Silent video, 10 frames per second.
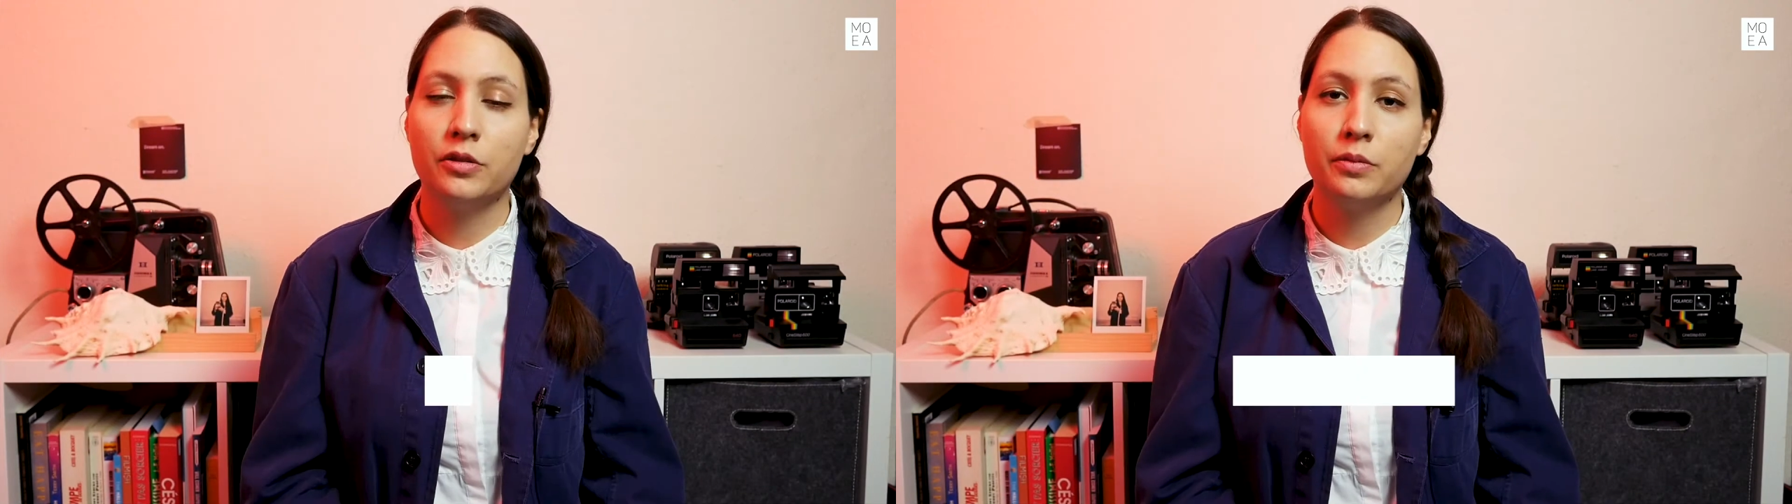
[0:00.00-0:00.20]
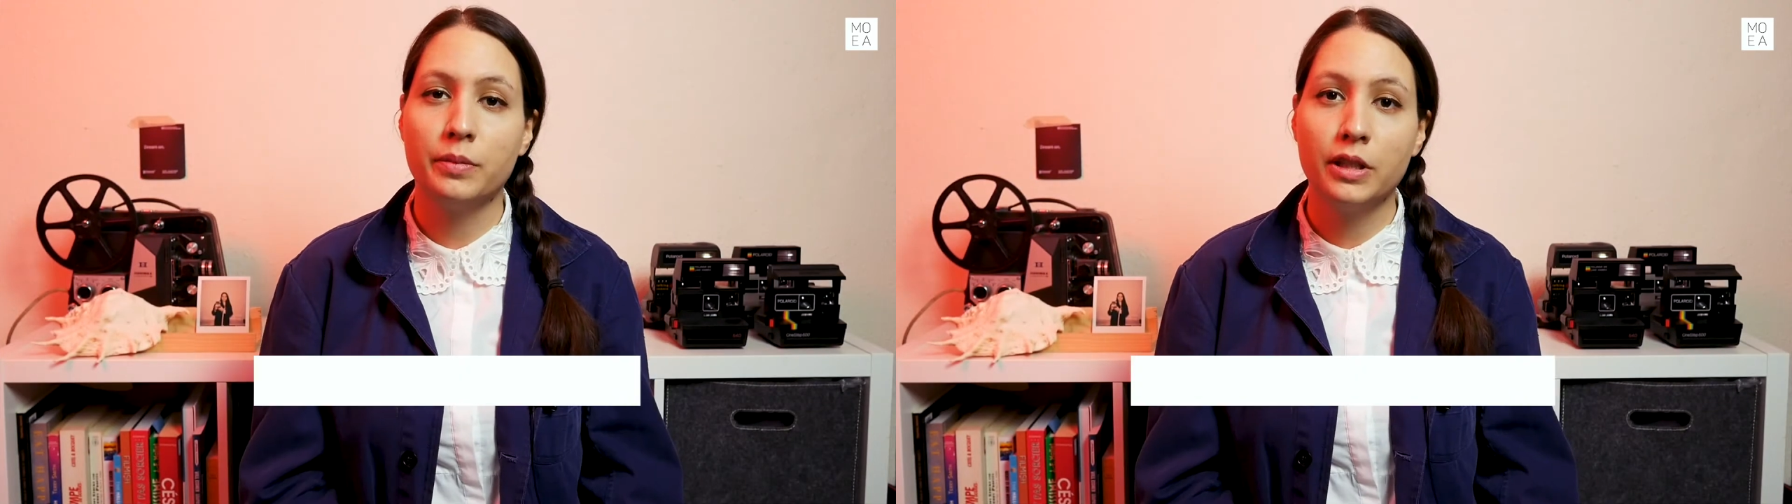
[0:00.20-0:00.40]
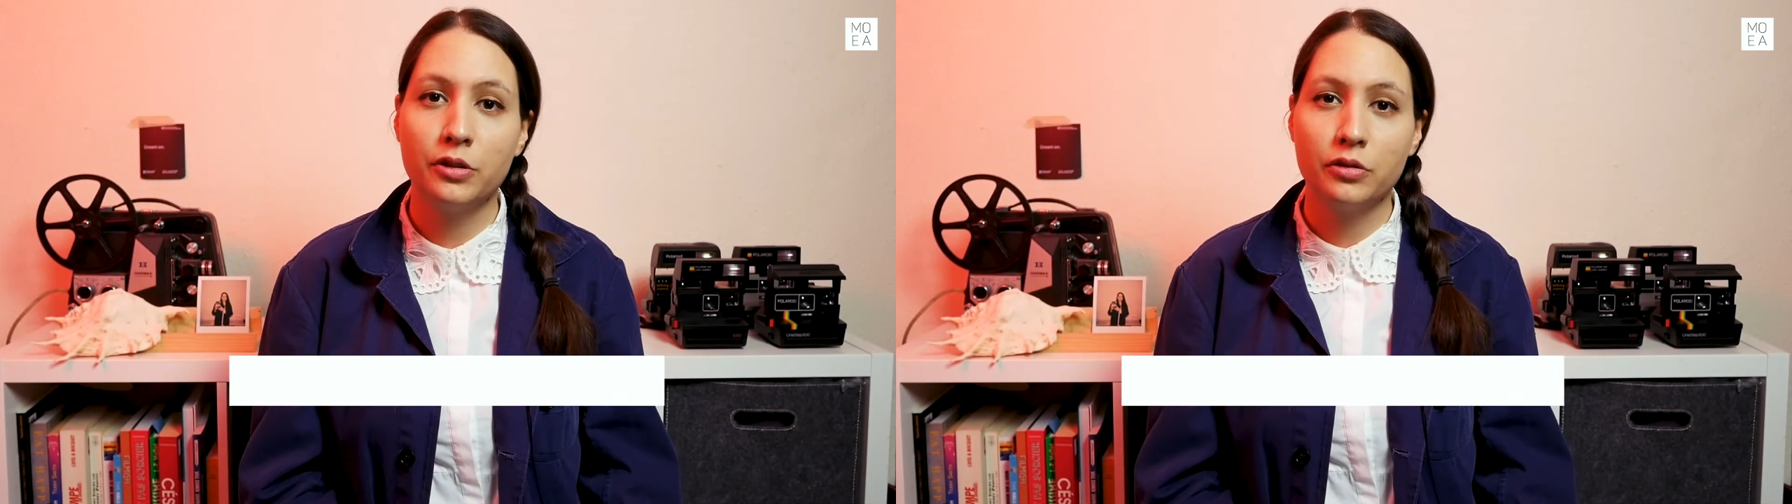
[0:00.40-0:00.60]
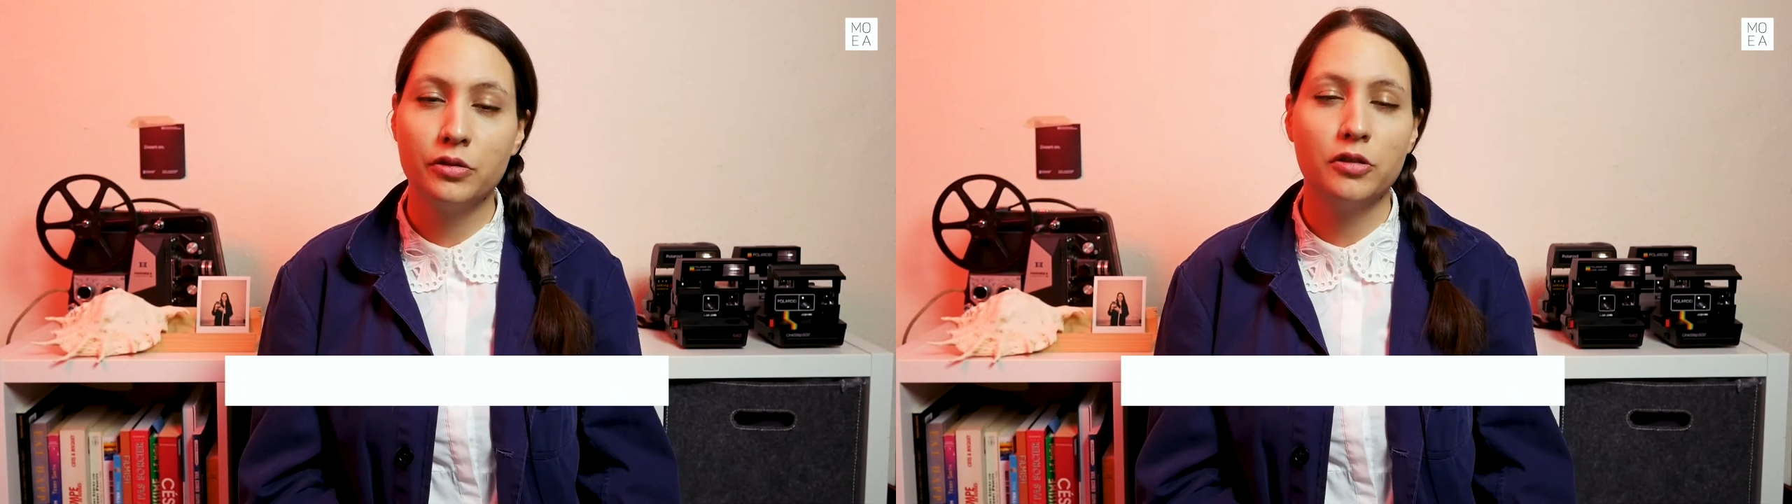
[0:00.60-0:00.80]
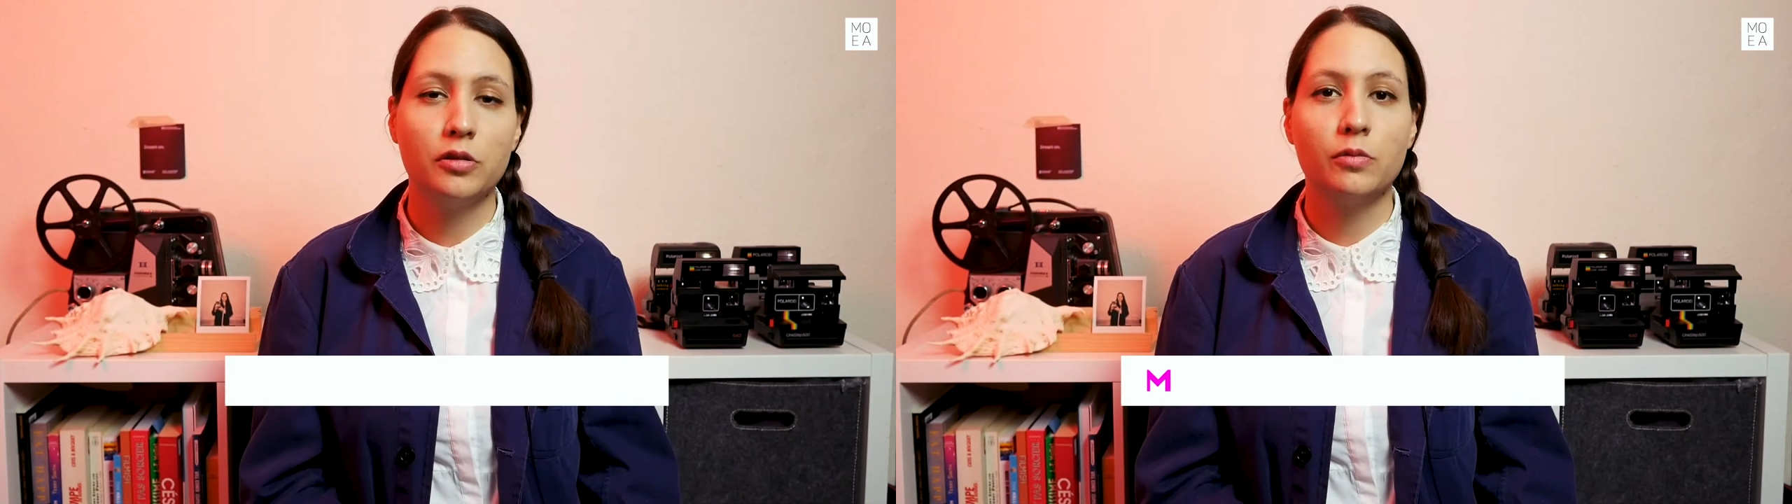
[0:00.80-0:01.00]
to make sure
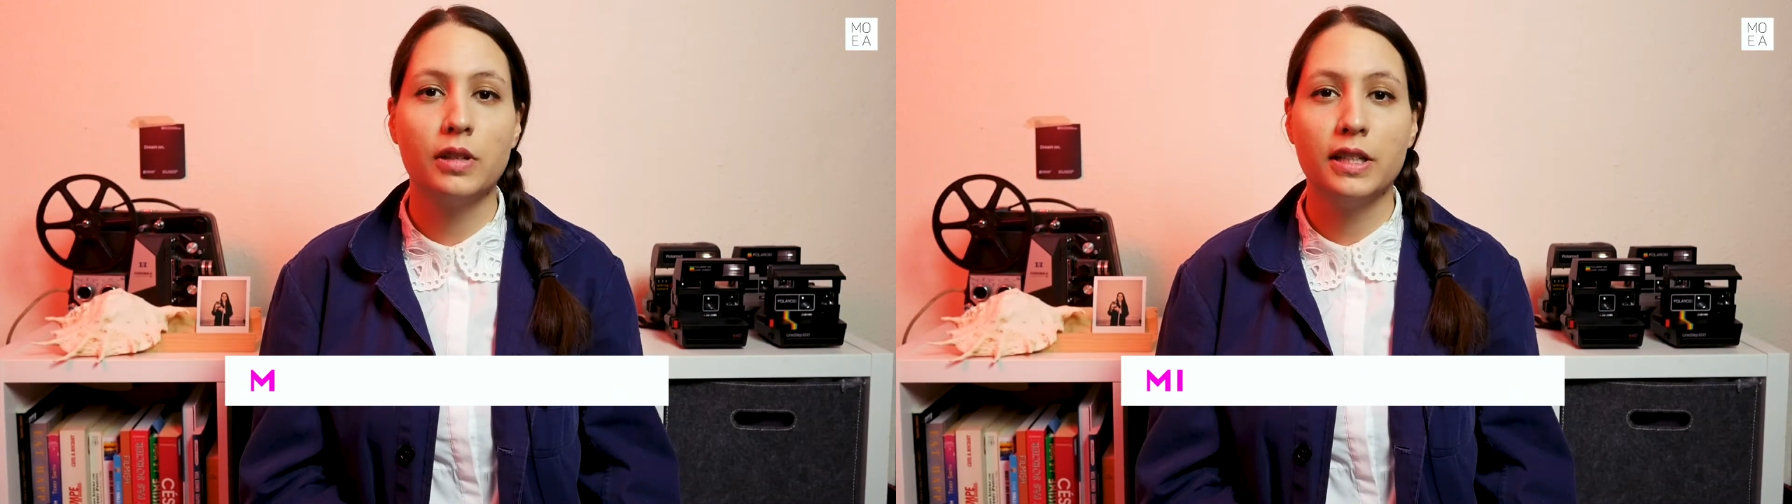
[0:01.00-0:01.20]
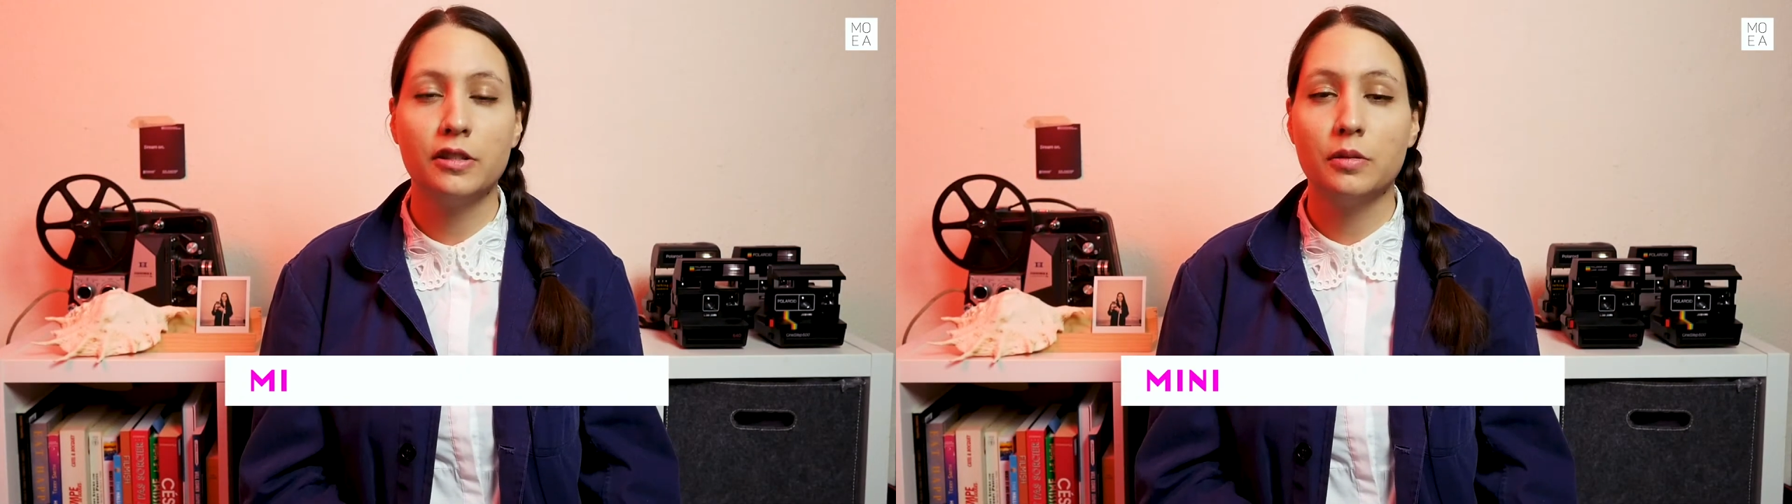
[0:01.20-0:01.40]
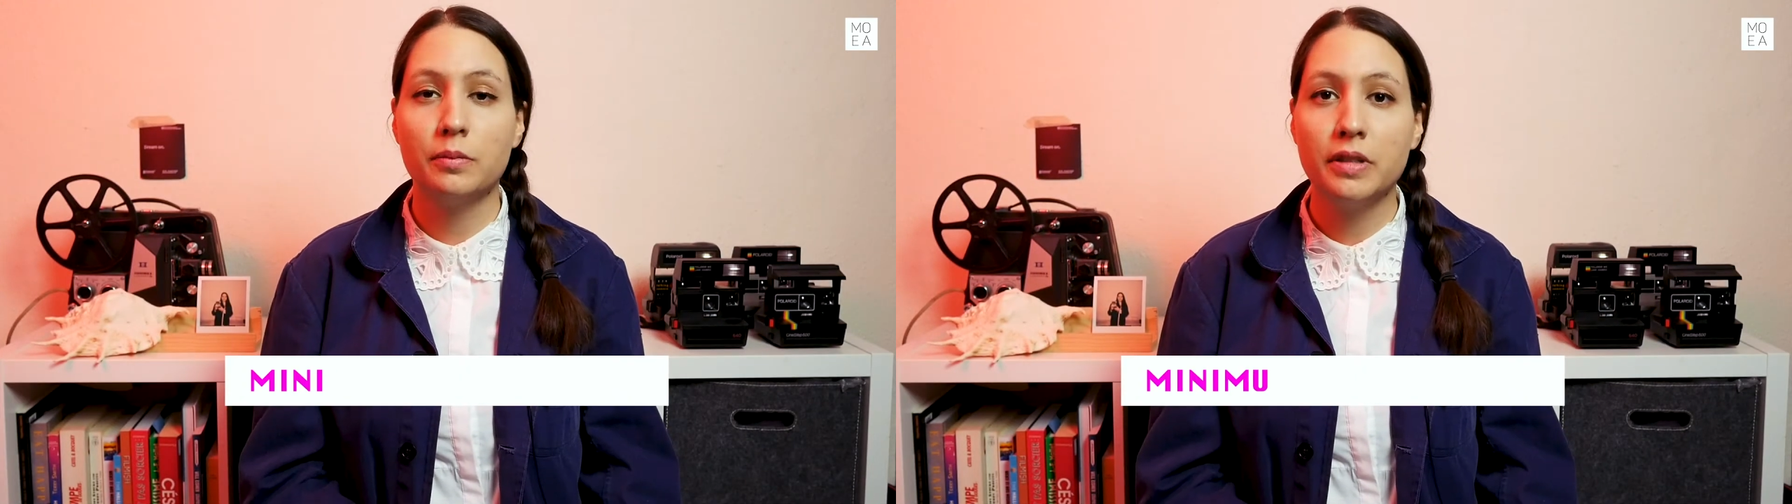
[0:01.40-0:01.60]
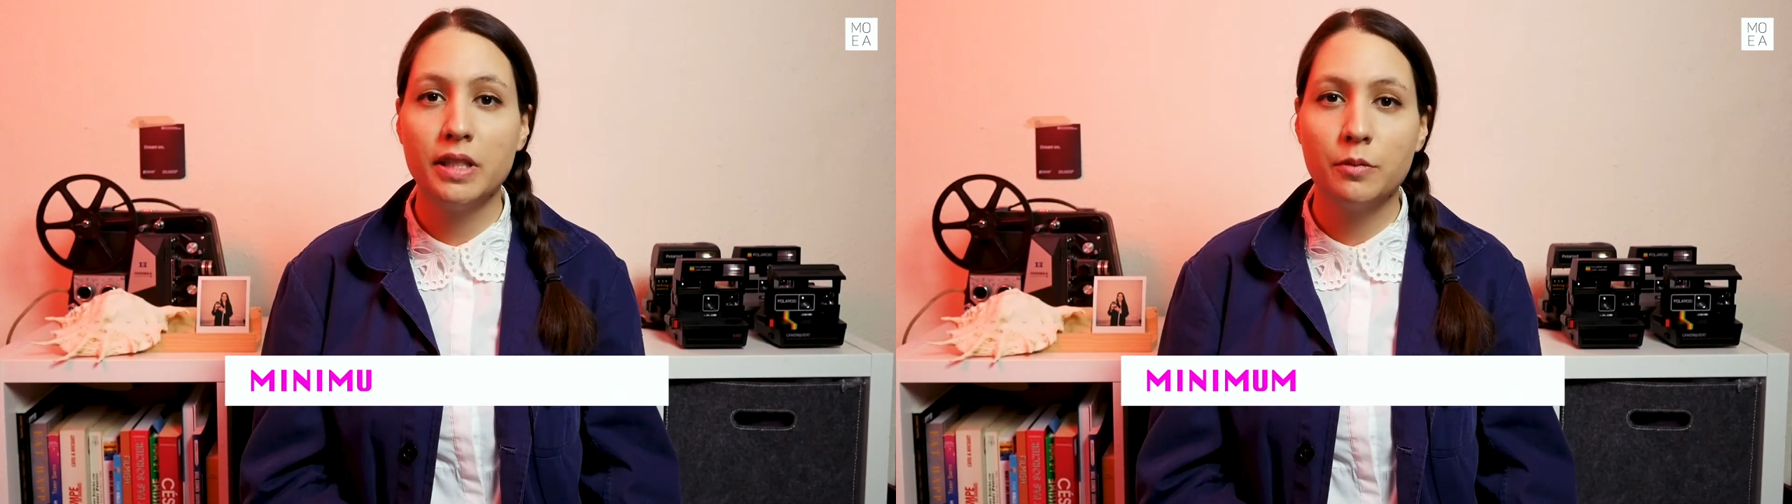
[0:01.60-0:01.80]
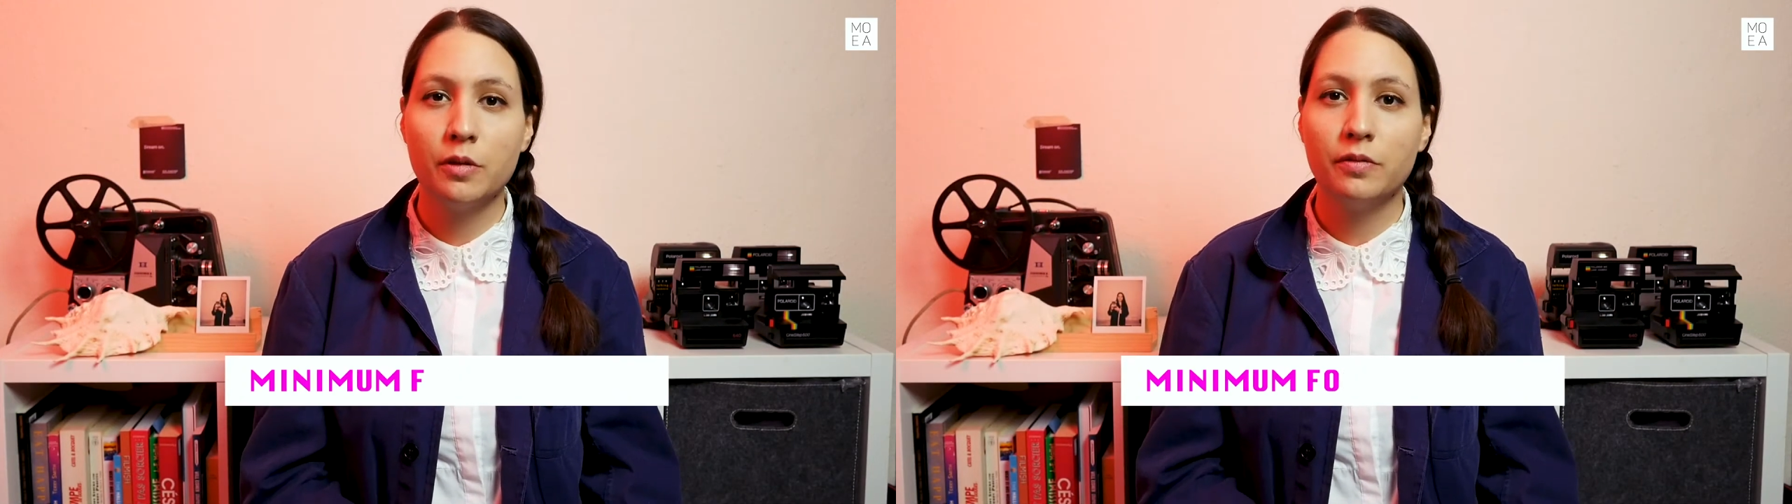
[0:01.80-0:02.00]
you know what is the minimum